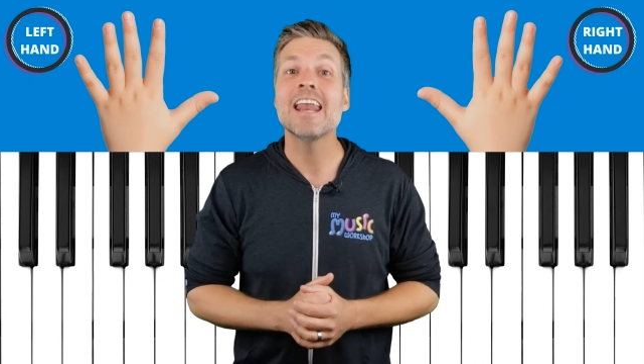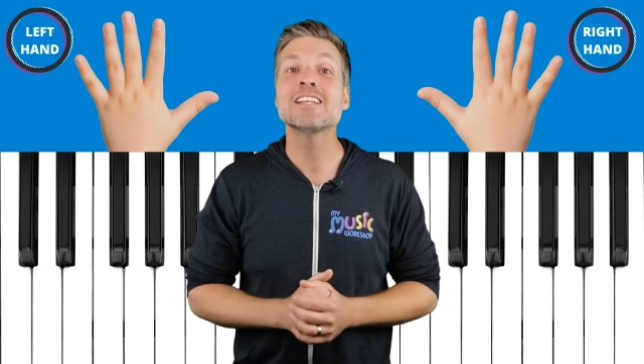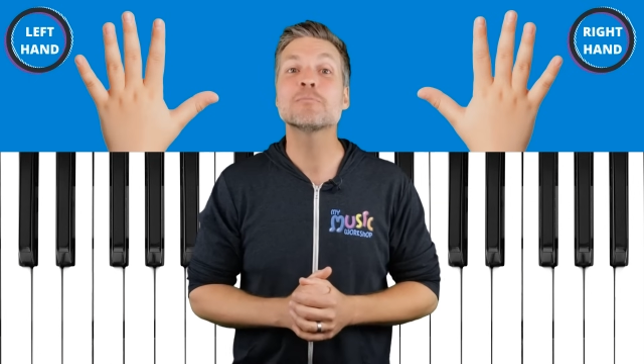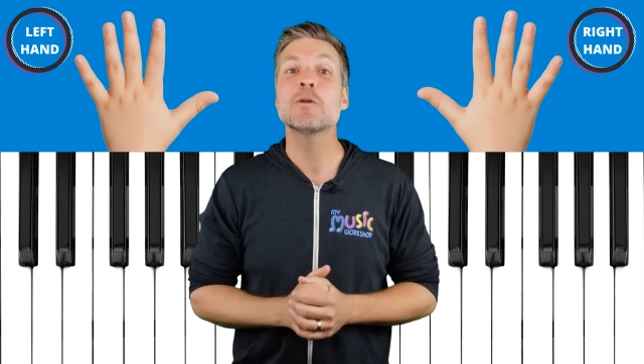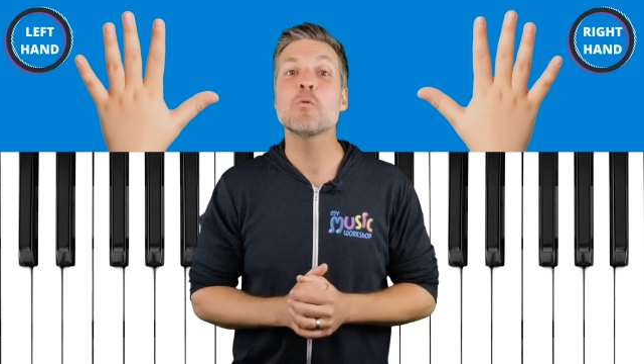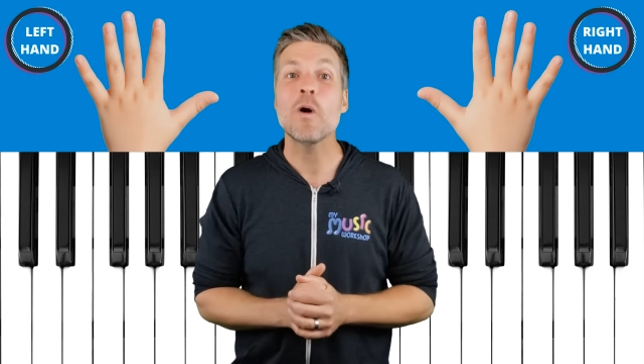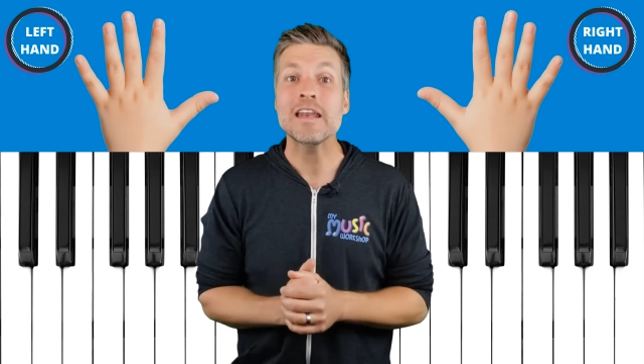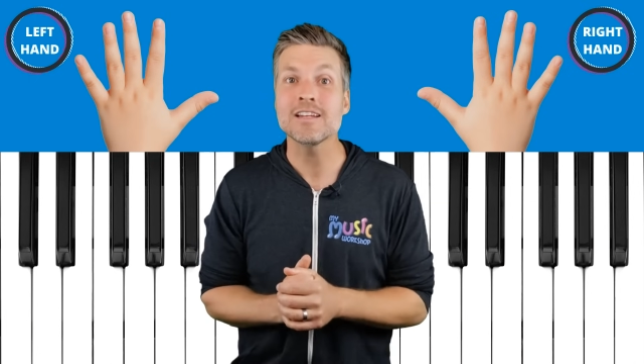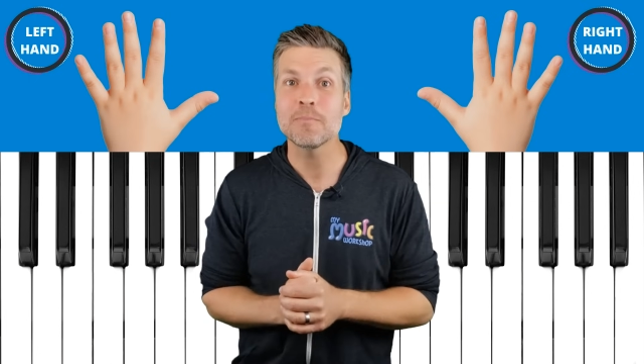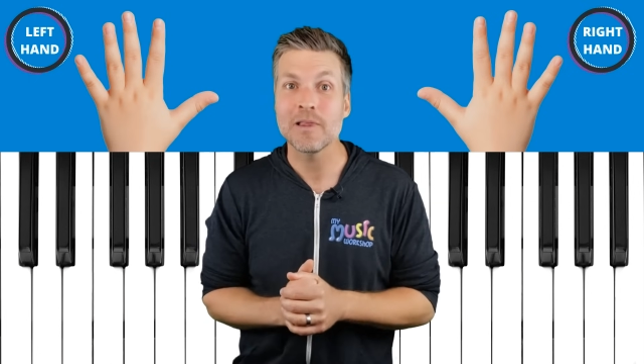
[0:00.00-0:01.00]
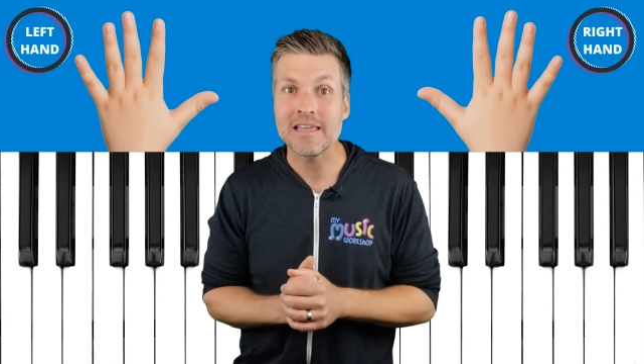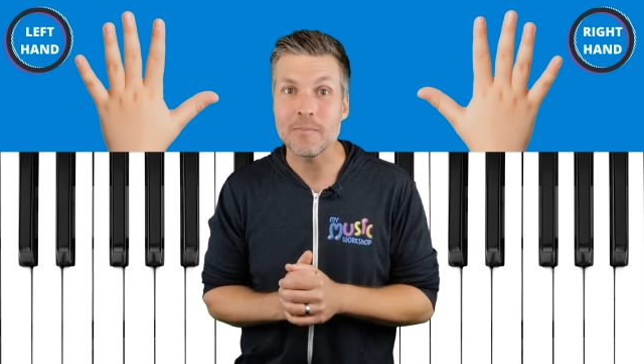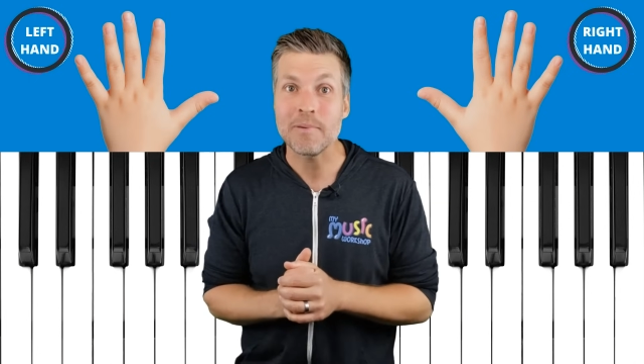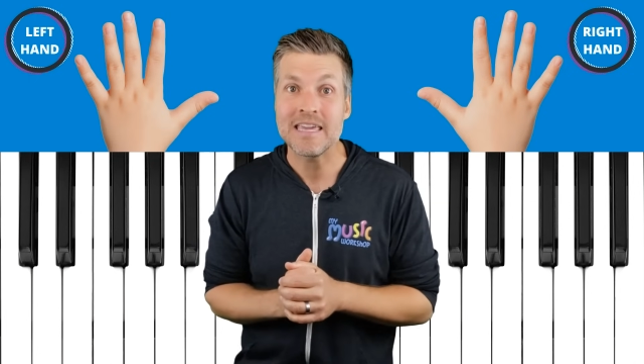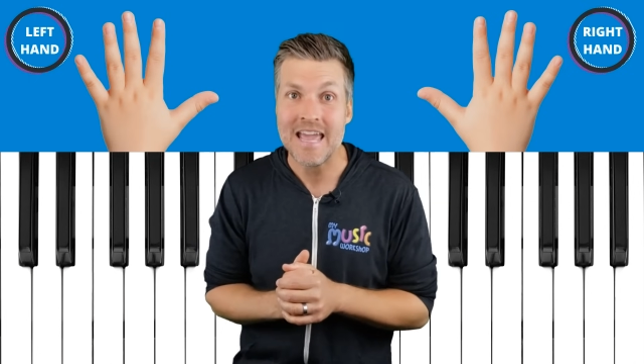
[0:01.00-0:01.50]
And it's been waiting to play the
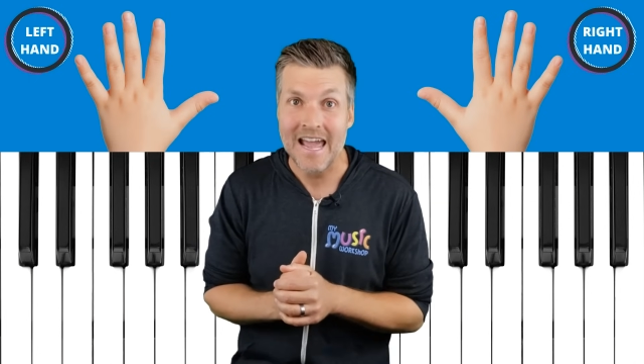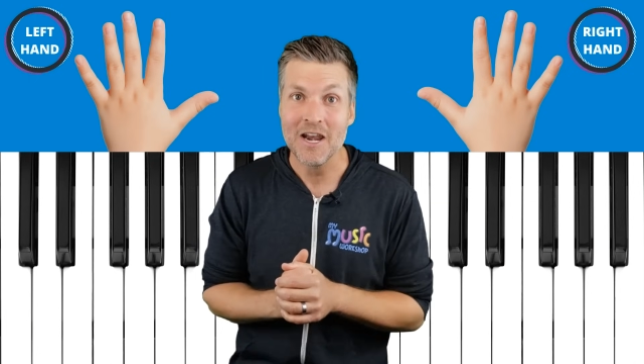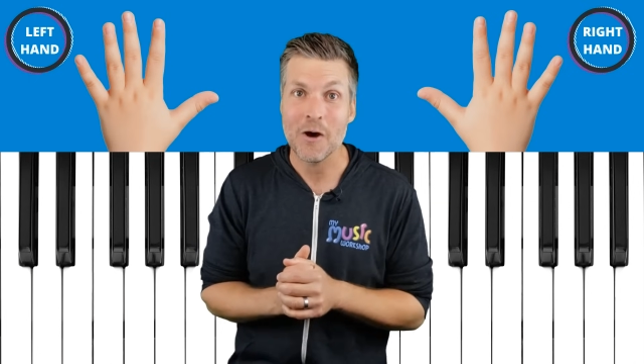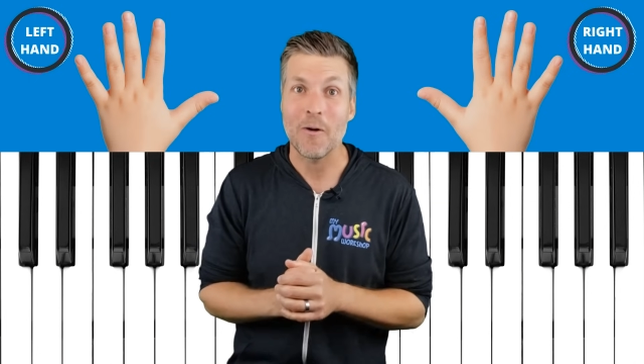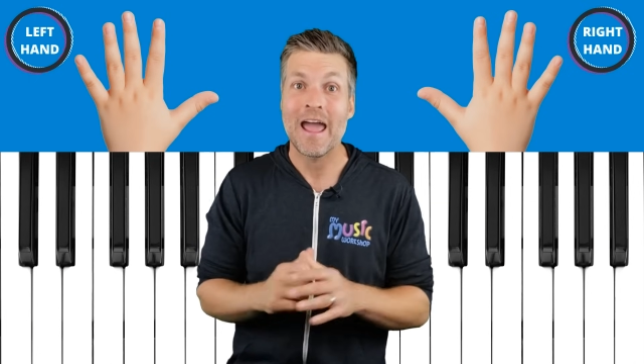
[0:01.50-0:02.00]
piano.